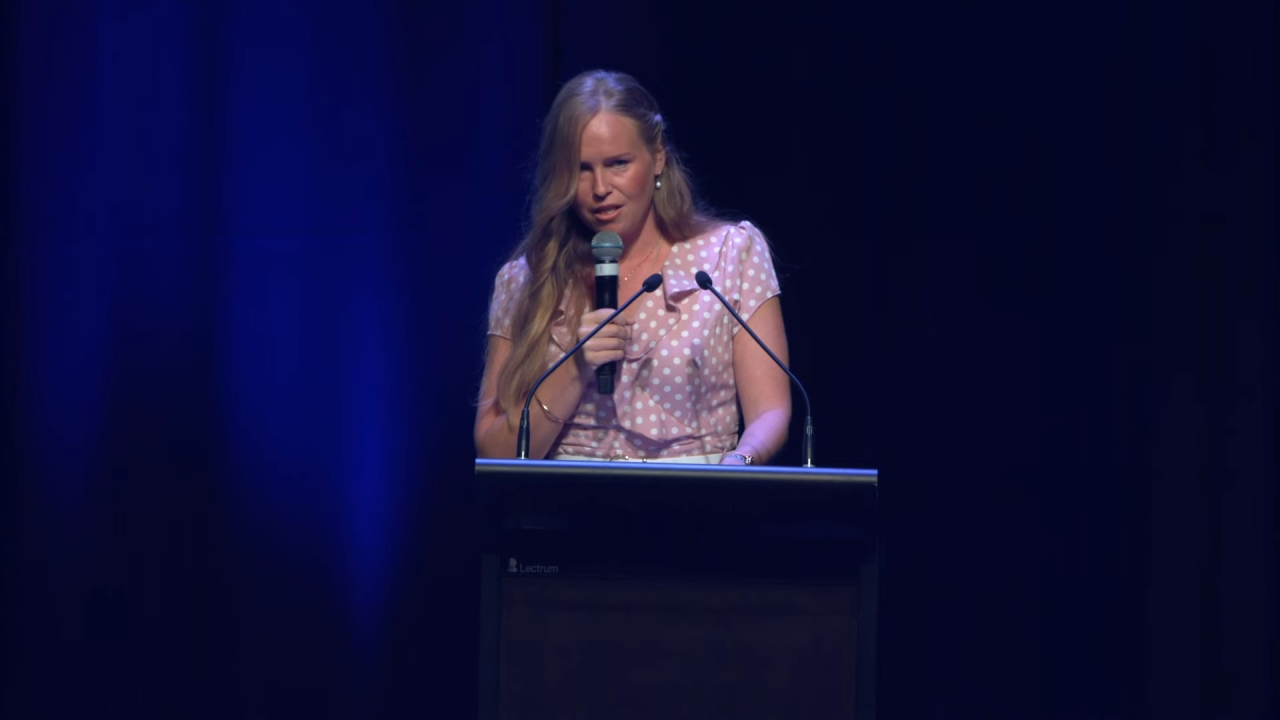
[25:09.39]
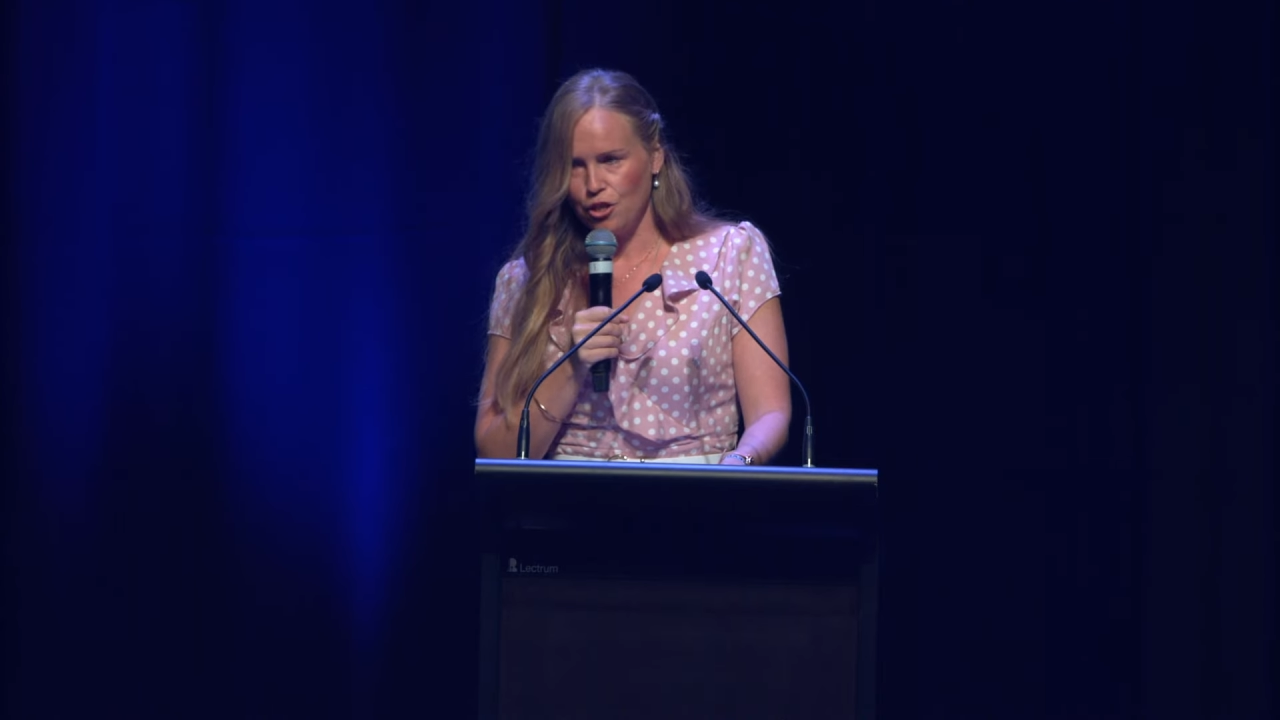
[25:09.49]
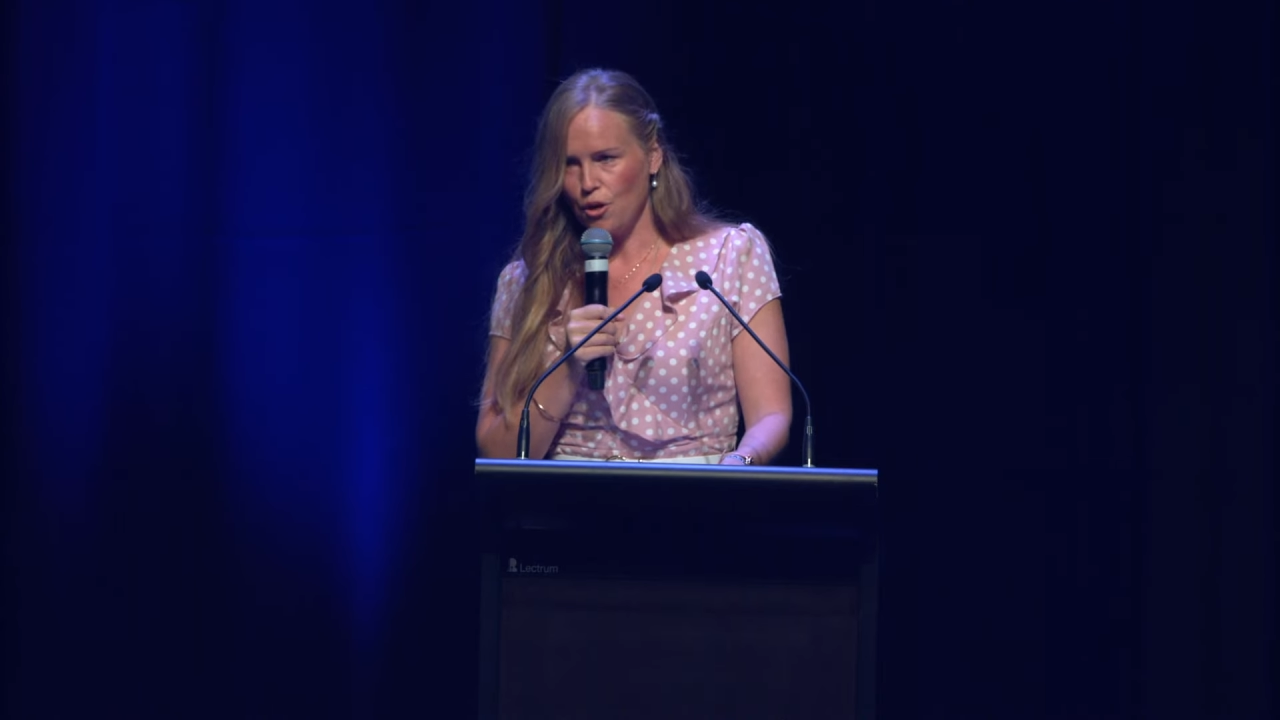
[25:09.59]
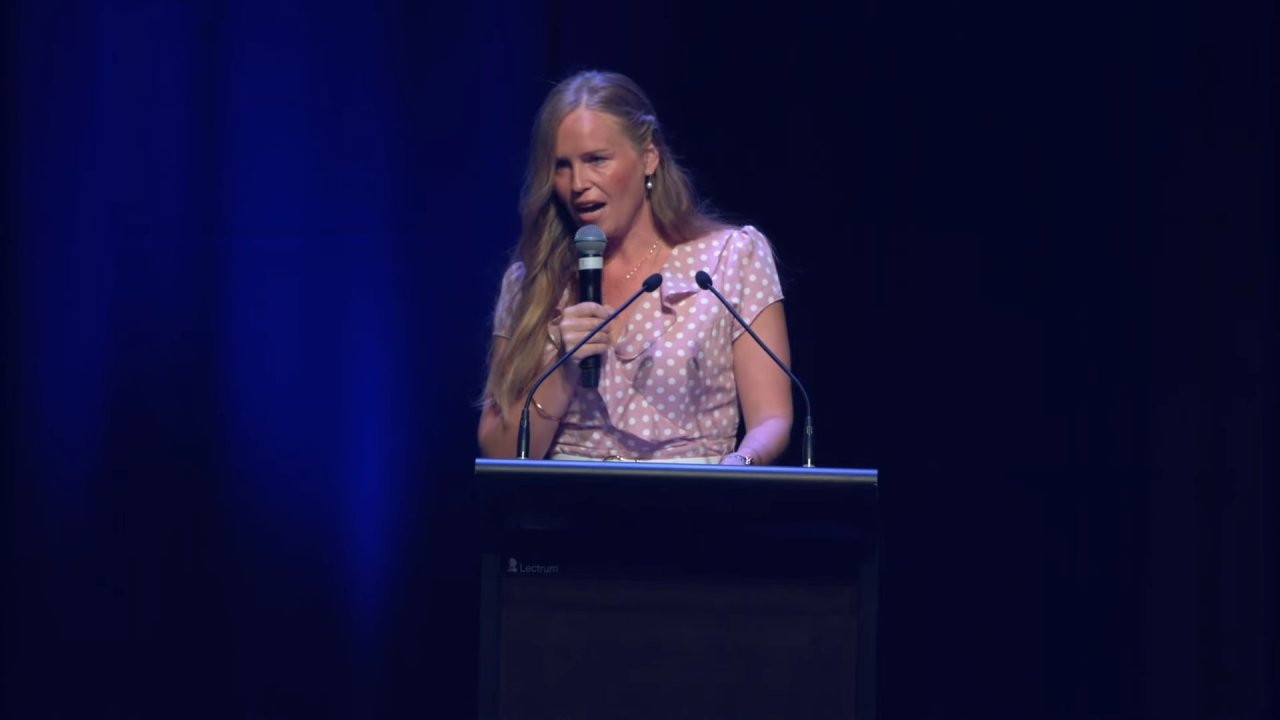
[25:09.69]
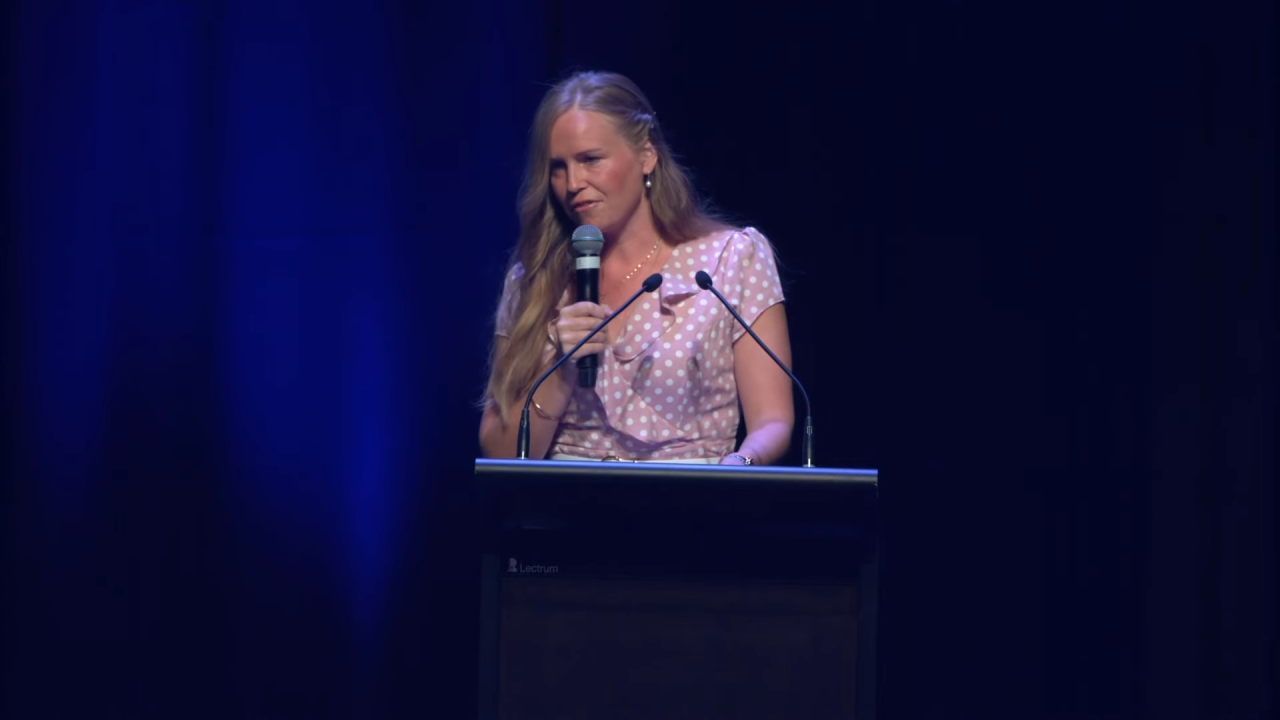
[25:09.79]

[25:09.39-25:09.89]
you have